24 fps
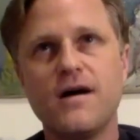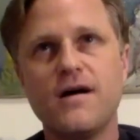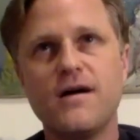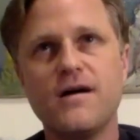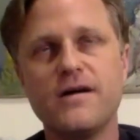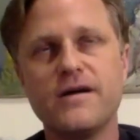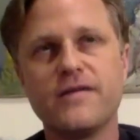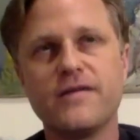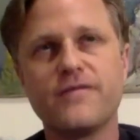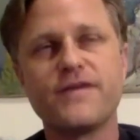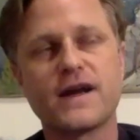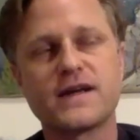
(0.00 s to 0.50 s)

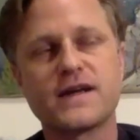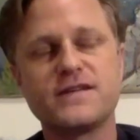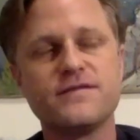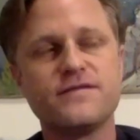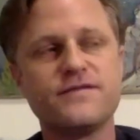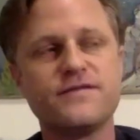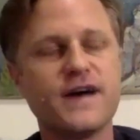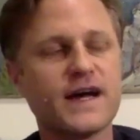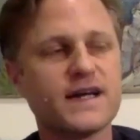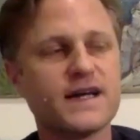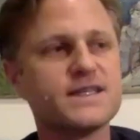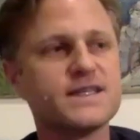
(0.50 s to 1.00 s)
an effective
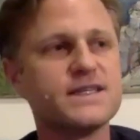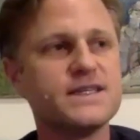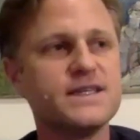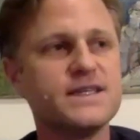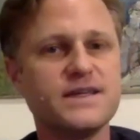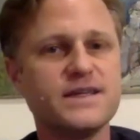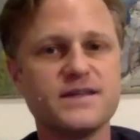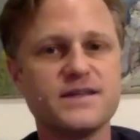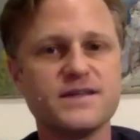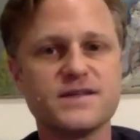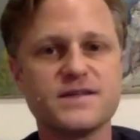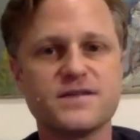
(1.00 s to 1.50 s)

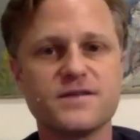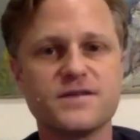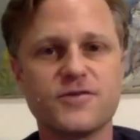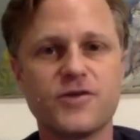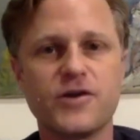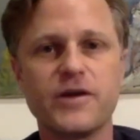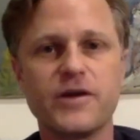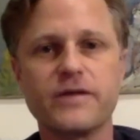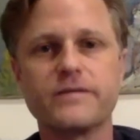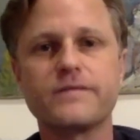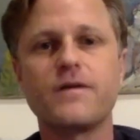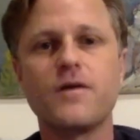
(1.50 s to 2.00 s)
vaccine, is the
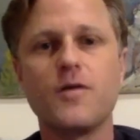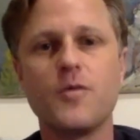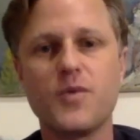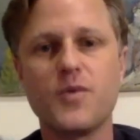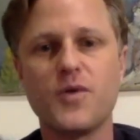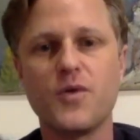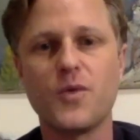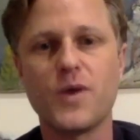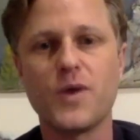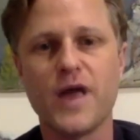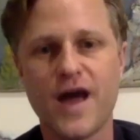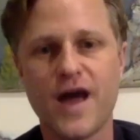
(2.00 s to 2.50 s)
greatest hope
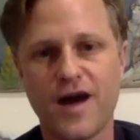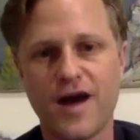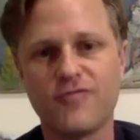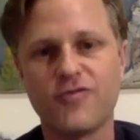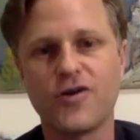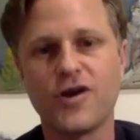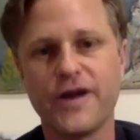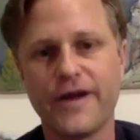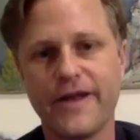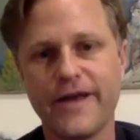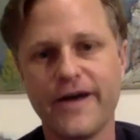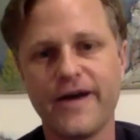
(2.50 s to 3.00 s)
that we have
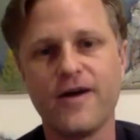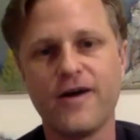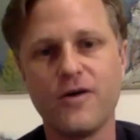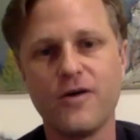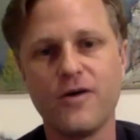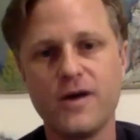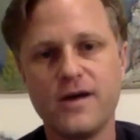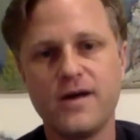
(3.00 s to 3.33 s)
right now.